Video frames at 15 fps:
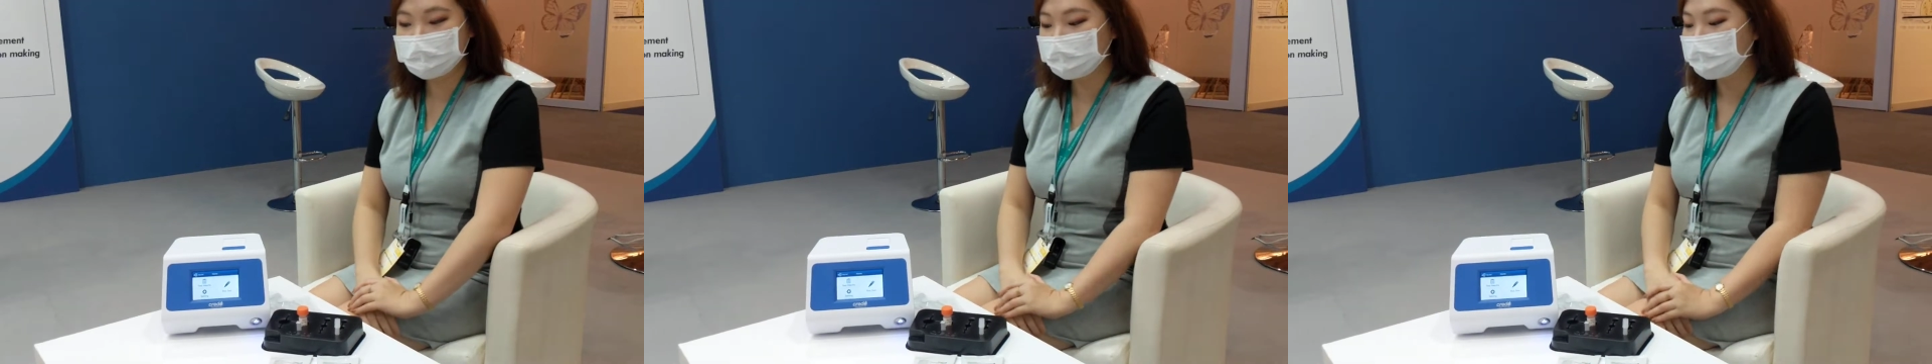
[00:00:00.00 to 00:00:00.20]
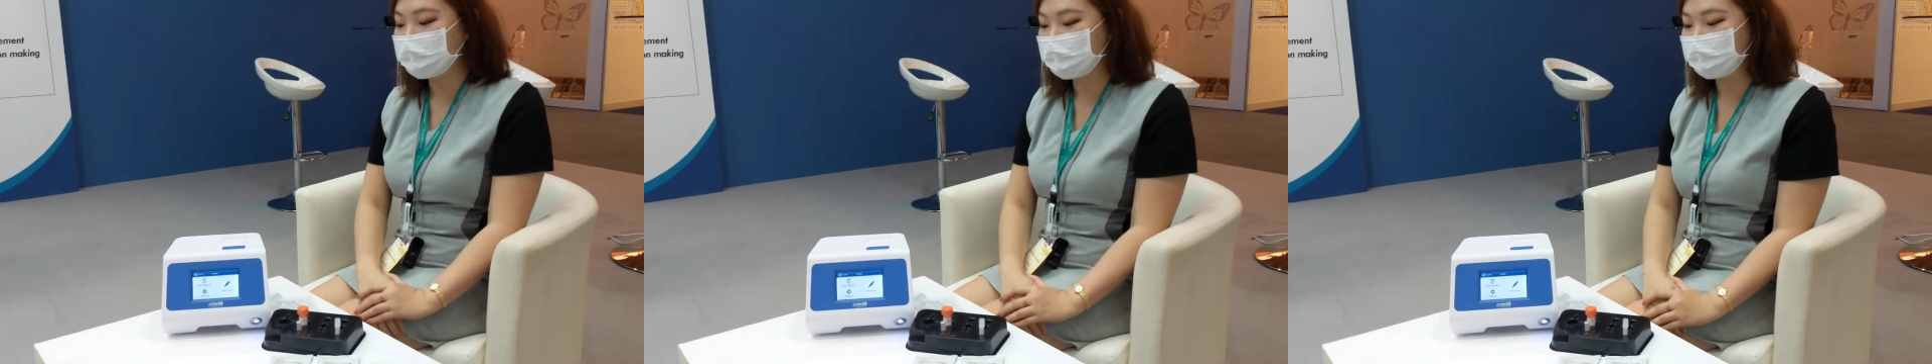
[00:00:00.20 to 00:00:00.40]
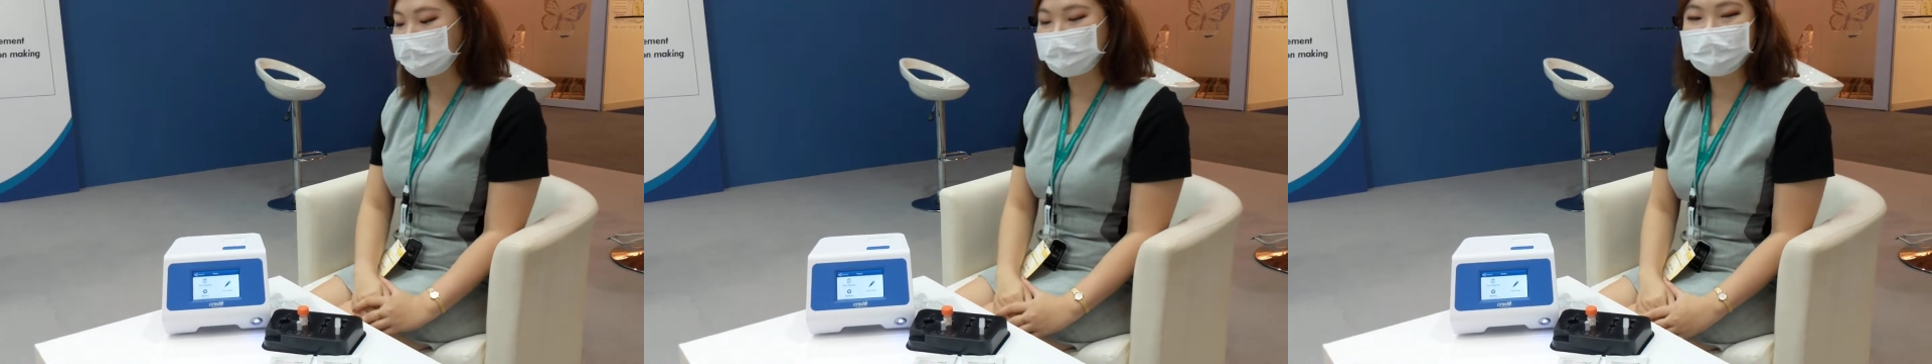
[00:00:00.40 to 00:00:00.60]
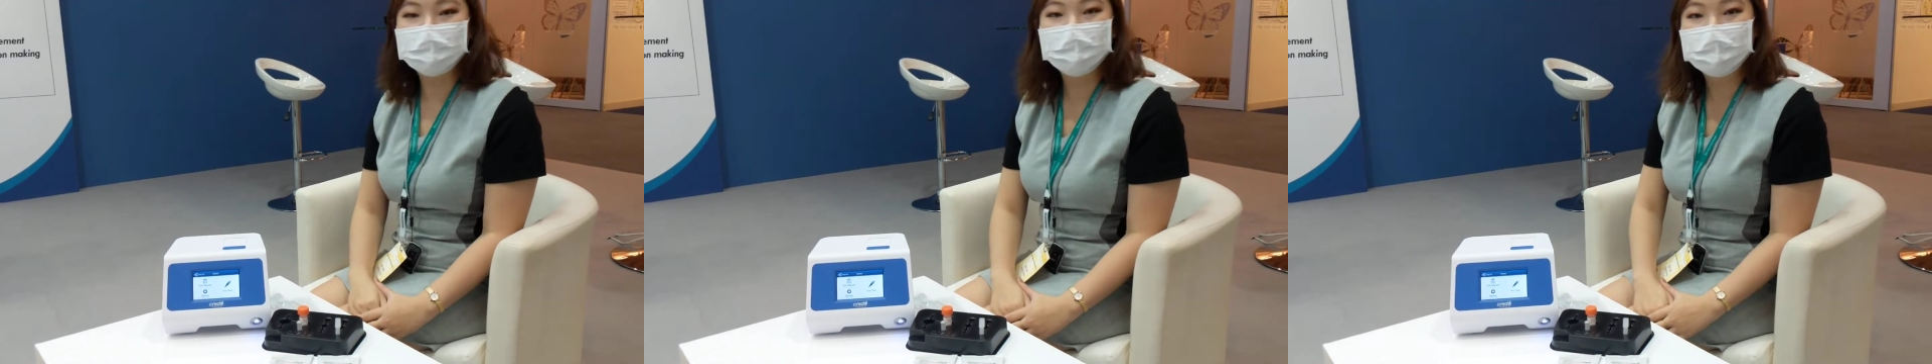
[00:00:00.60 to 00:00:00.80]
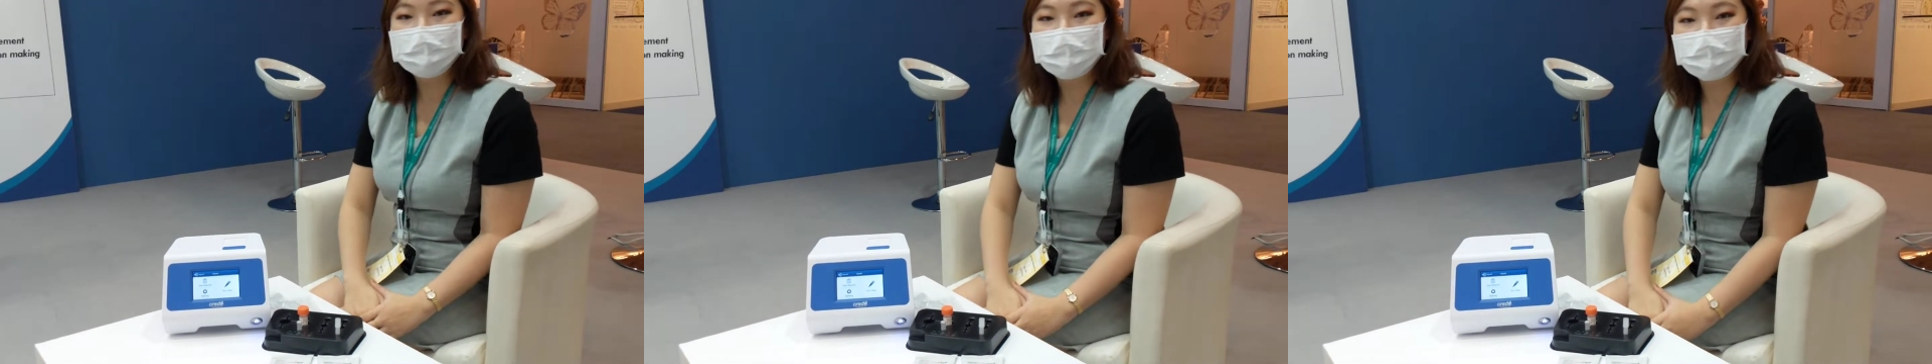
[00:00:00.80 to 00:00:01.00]
Yeah.
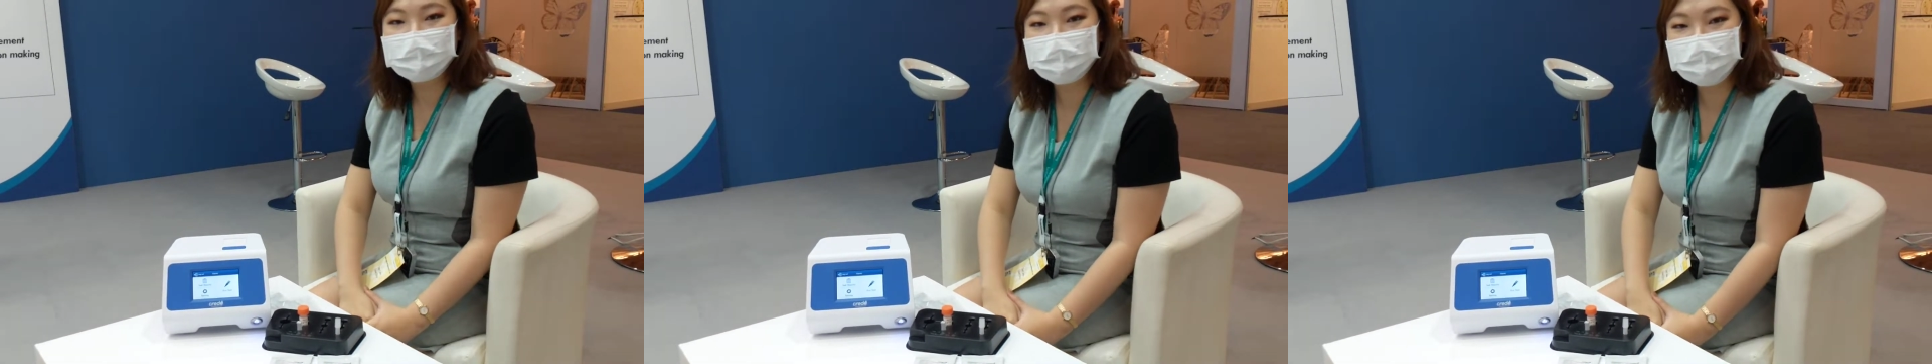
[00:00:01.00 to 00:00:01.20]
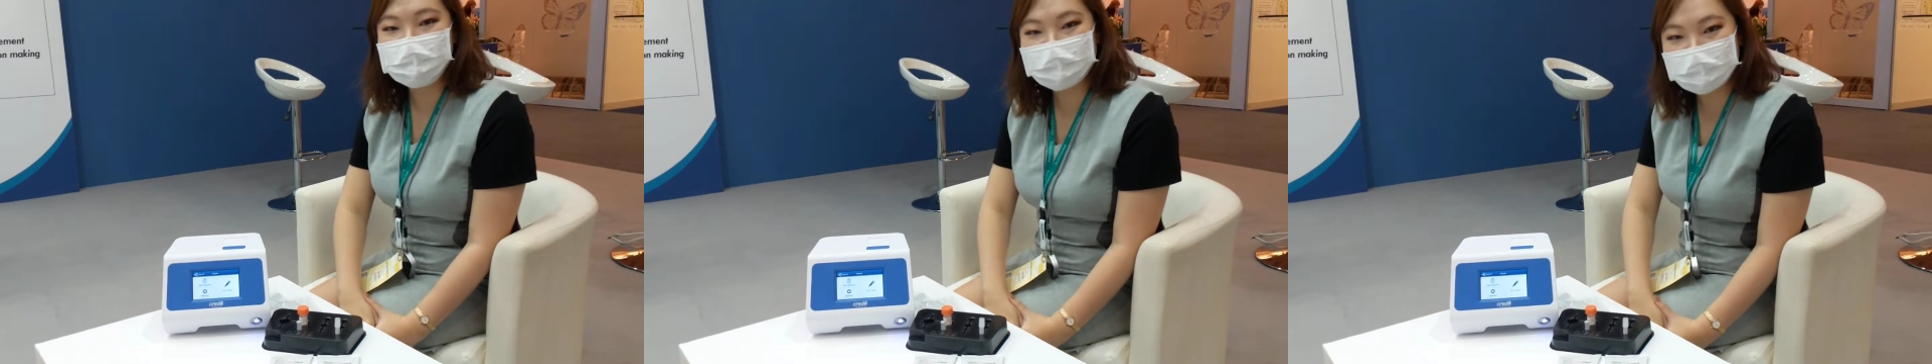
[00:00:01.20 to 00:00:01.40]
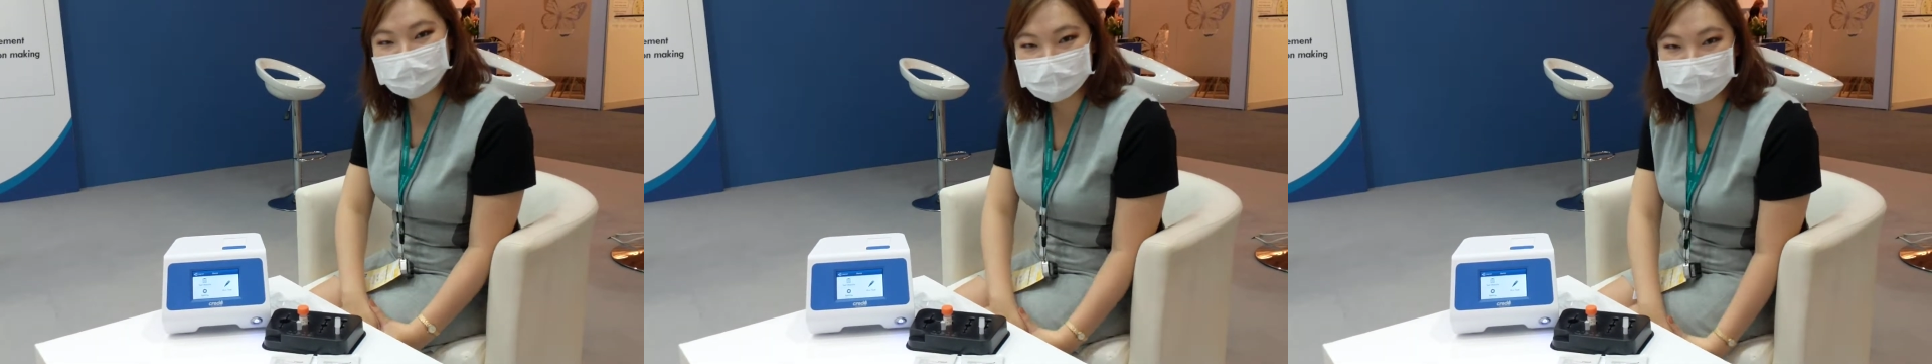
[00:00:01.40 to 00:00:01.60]
Hello, my name is